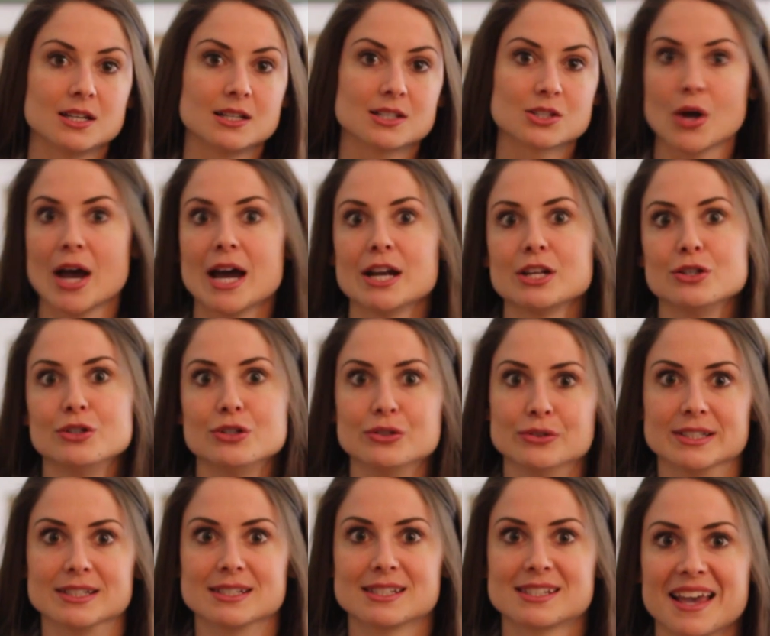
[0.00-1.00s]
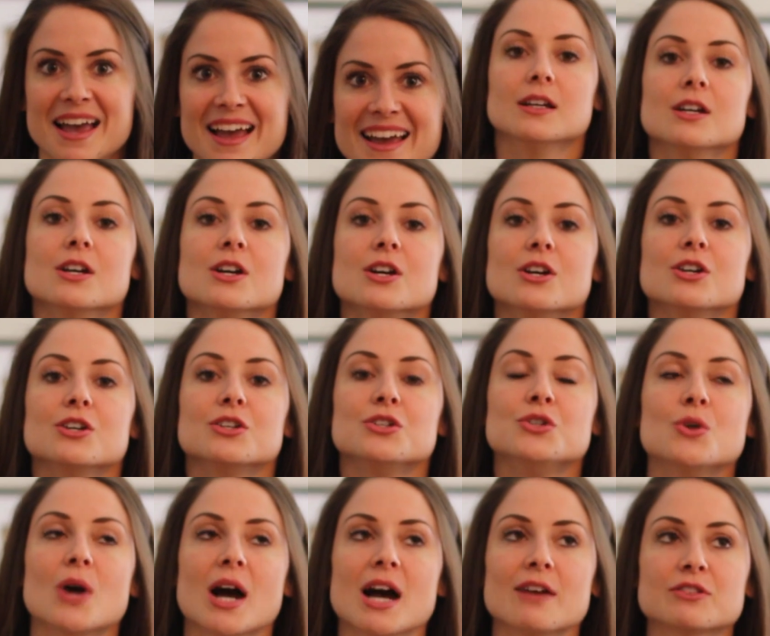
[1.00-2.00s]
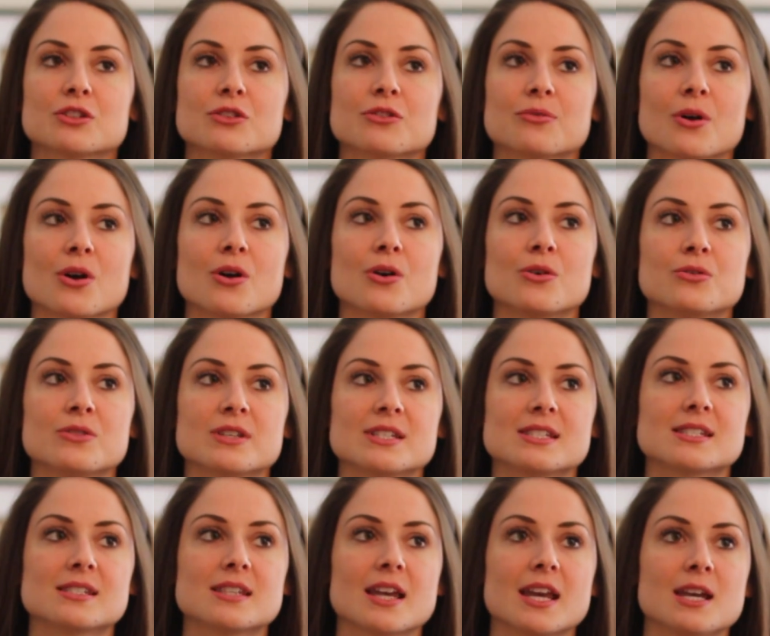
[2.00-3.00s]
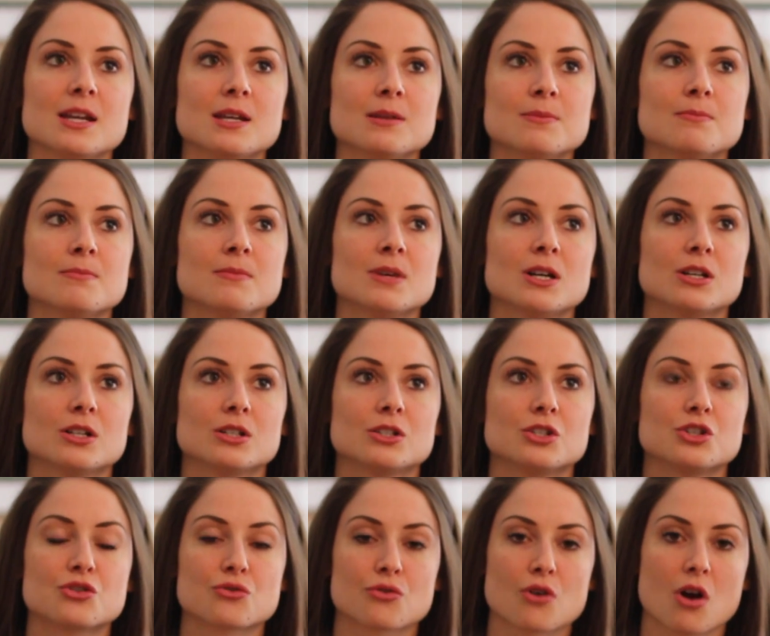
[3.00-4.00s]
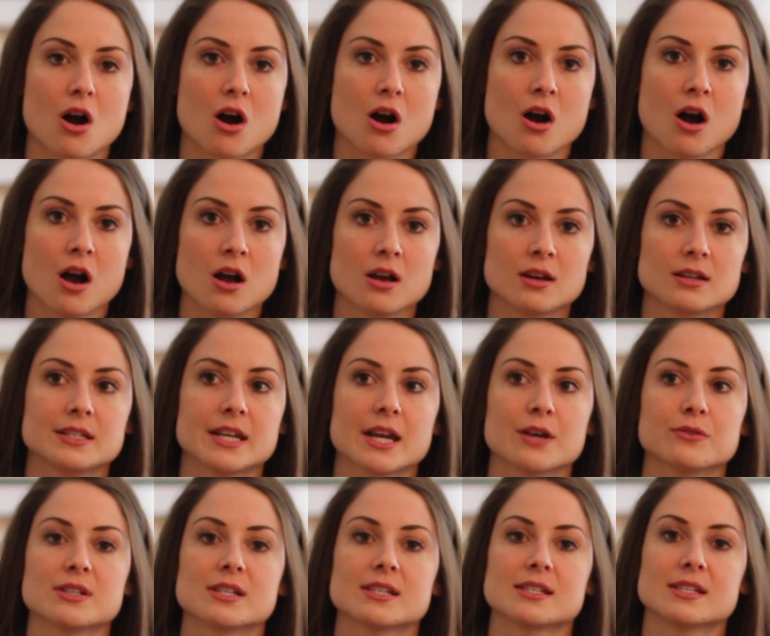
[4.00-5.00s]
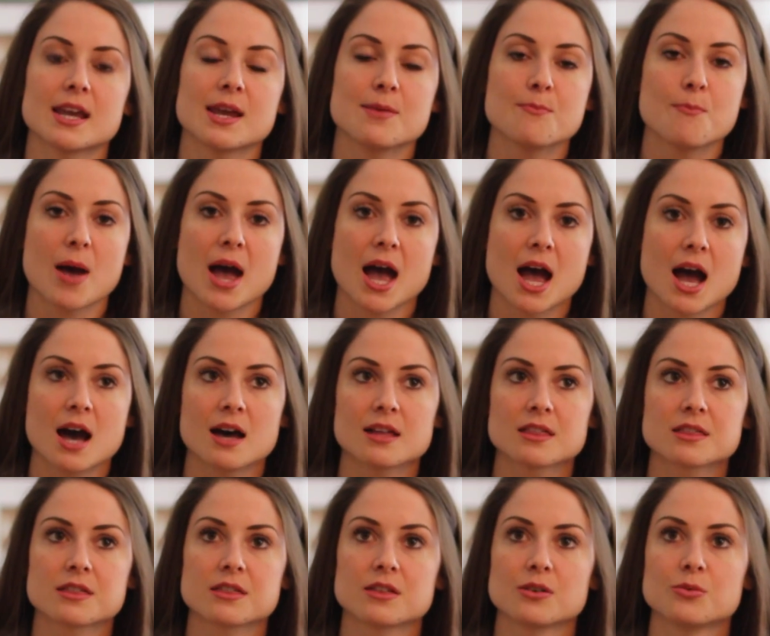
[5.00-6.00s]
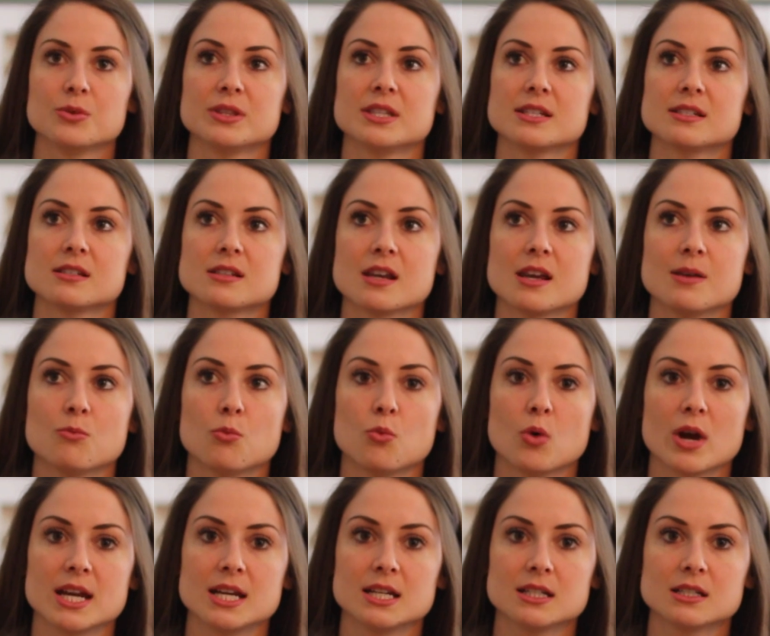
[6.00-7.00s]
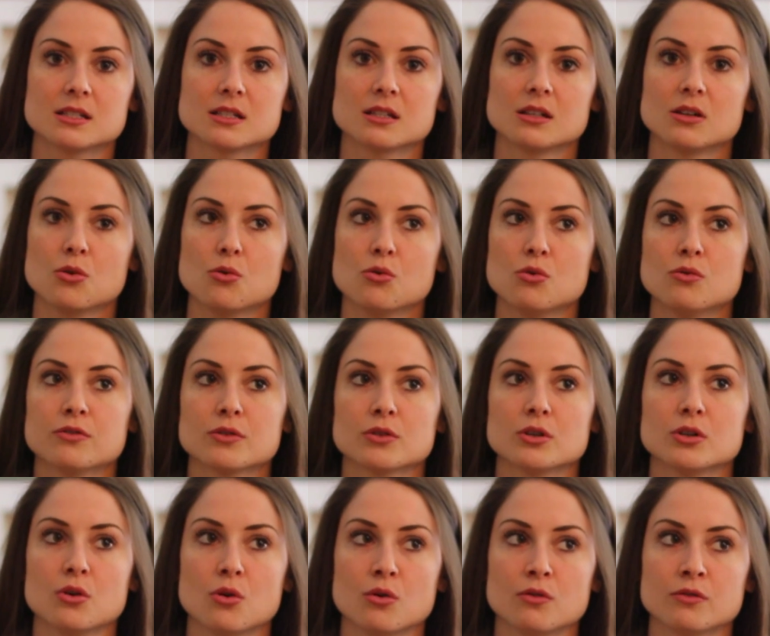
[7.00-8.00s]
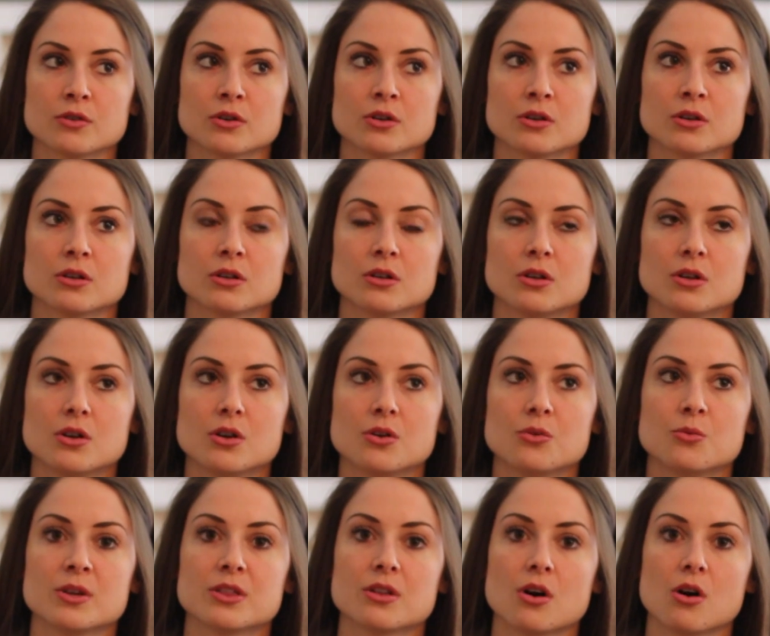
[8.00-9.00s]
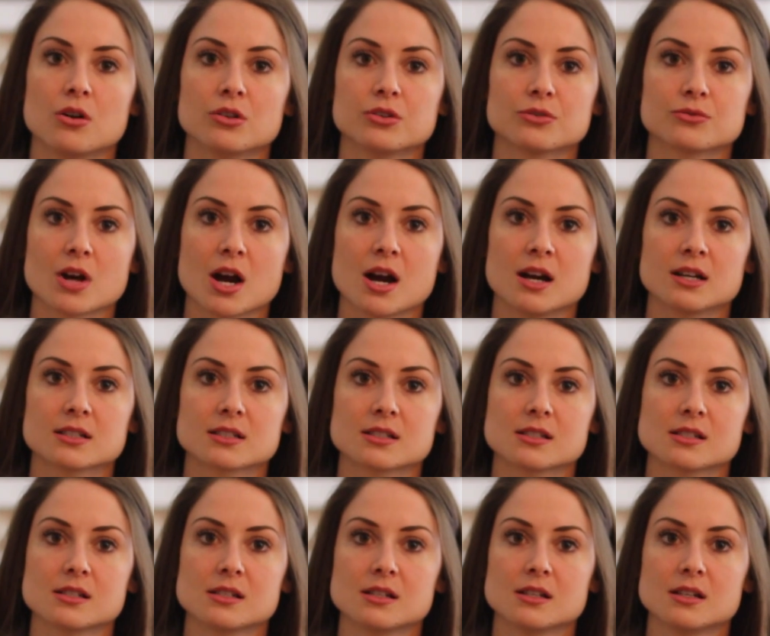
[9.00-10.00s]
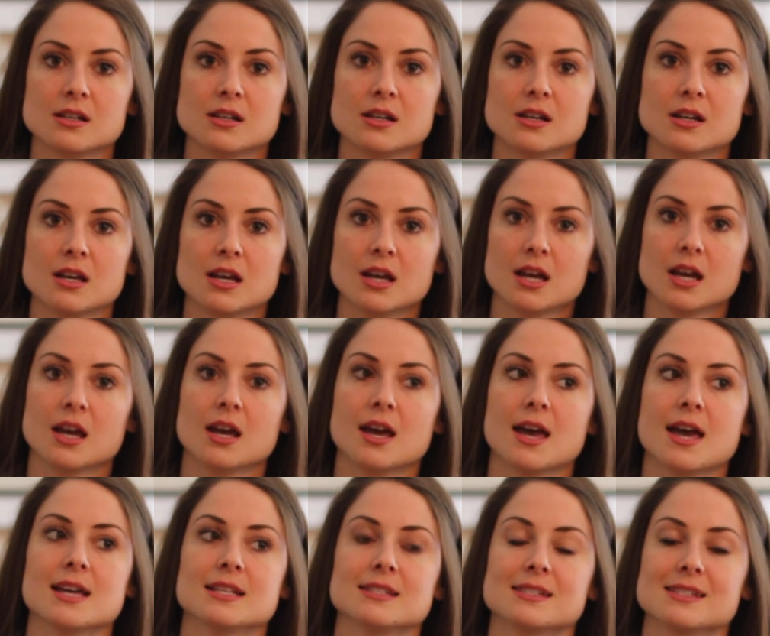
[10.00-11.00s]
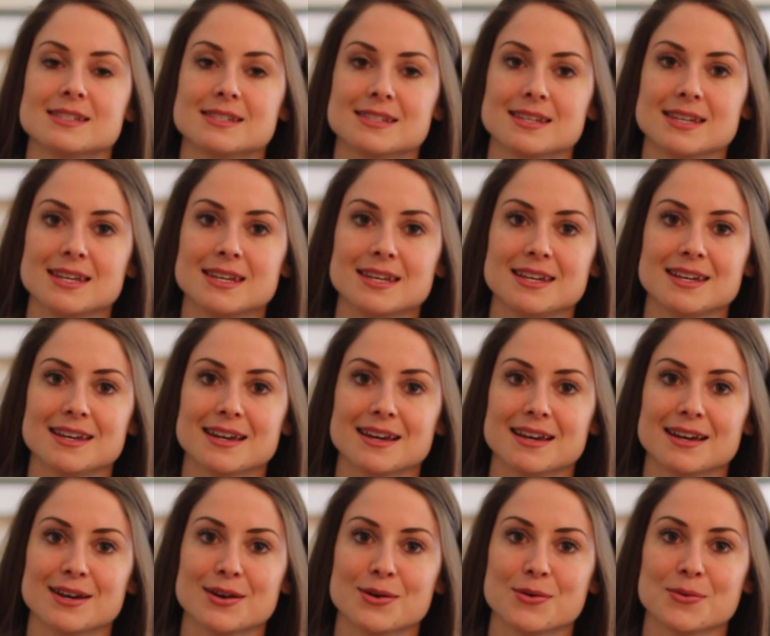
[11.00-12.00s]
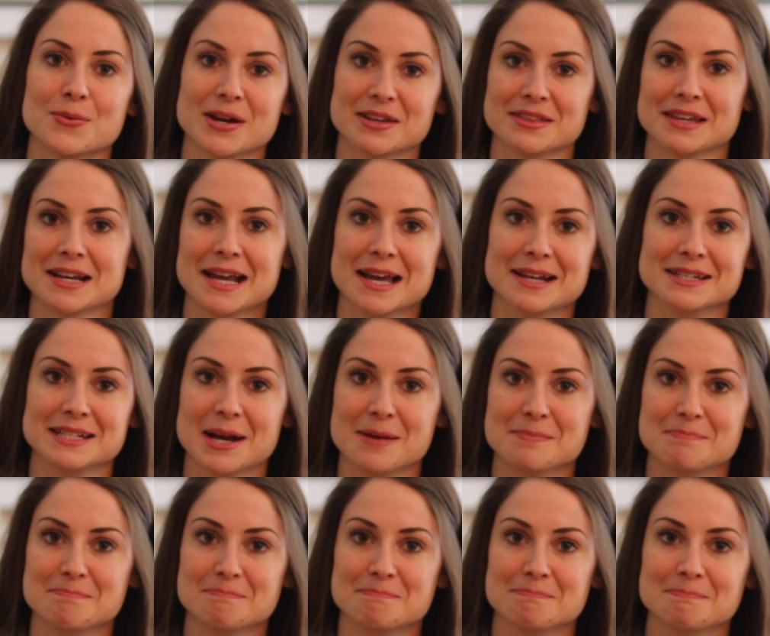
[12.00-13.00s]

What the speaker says: So how do you do this? You have to throw the same draw down the same path with the same weight over and over with all the rocks and see where they end up.